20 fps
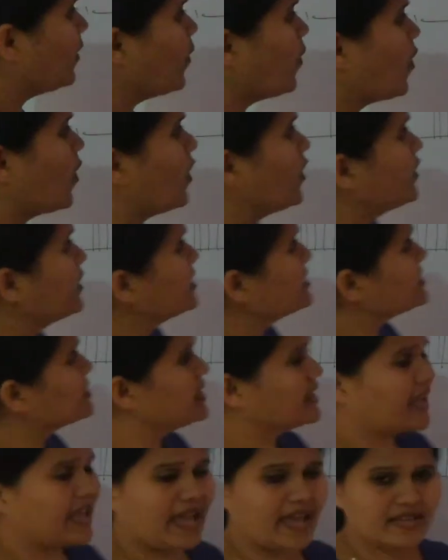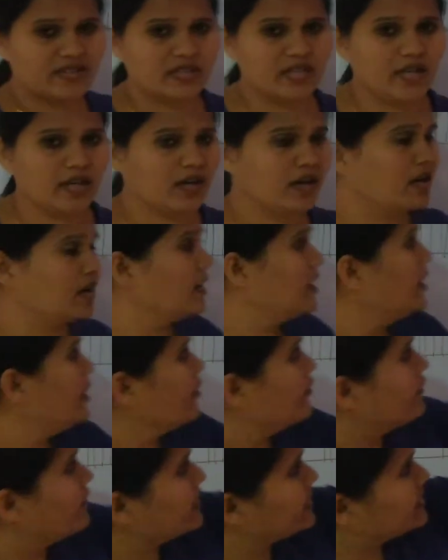what is the case here?
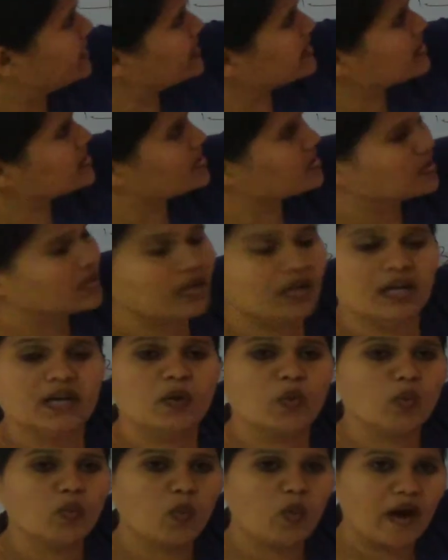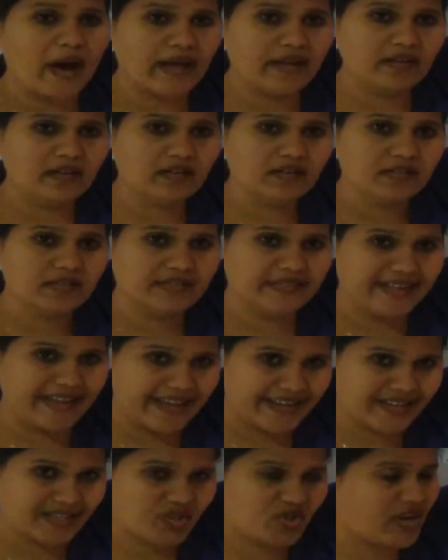With this one
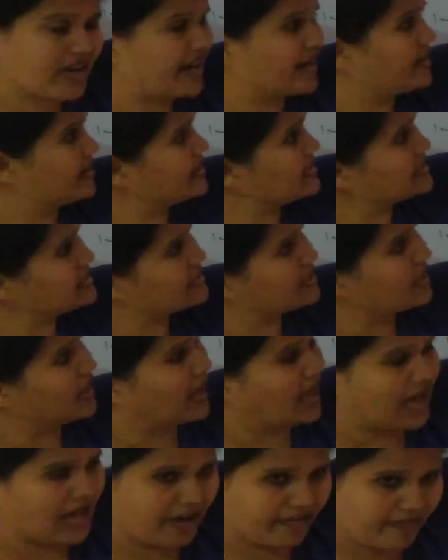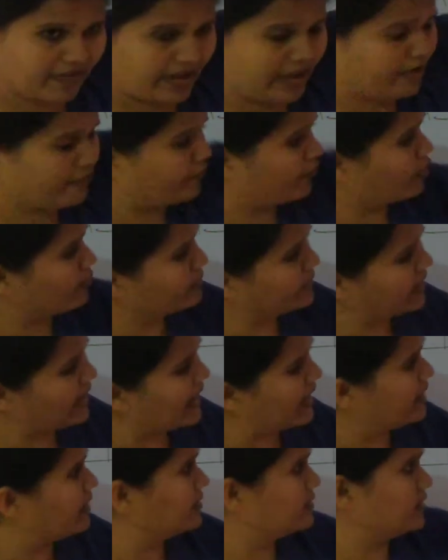DNA strand is away from the
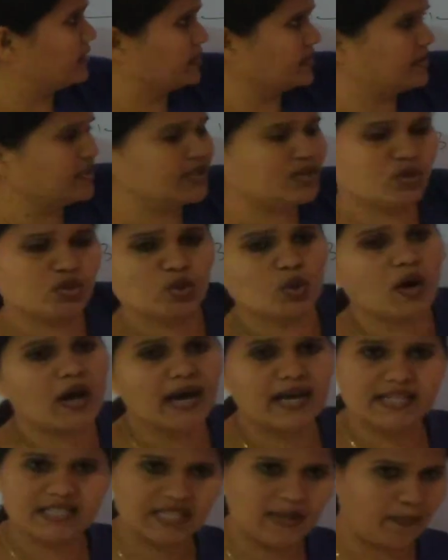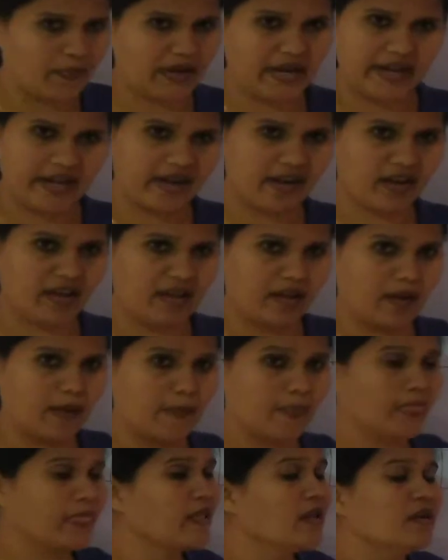another. These two are separated here.
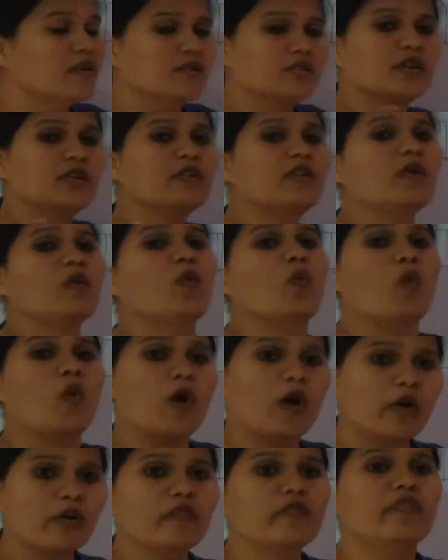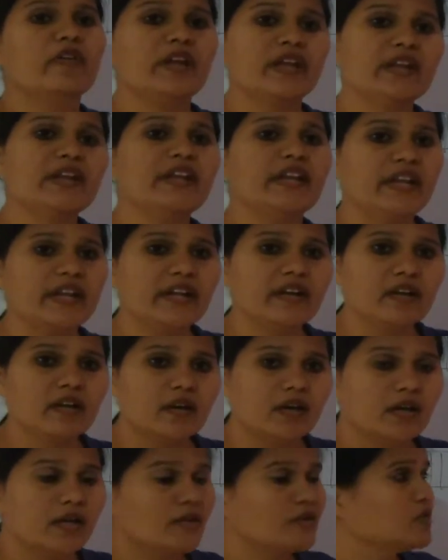So now what we need?
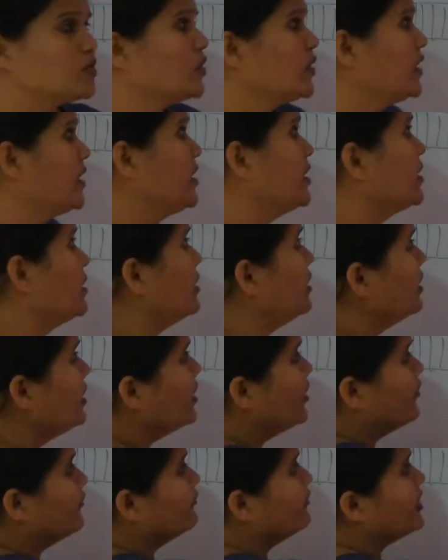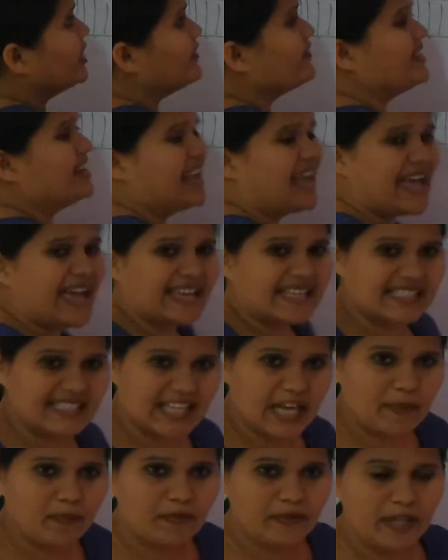So here we will
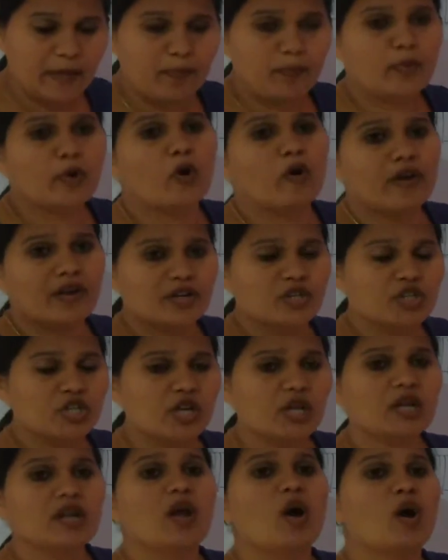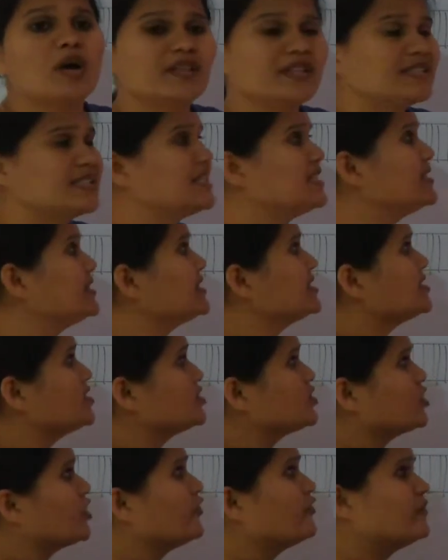accept the production or the
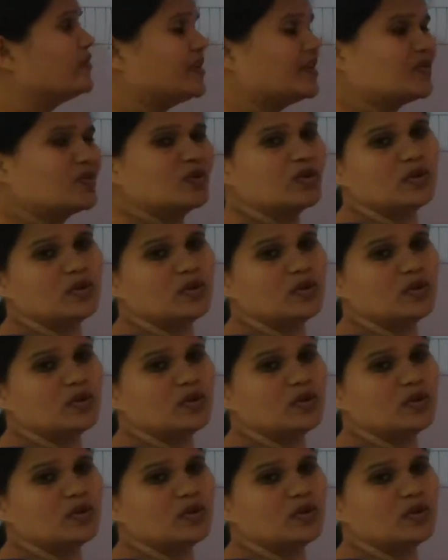synthesis of new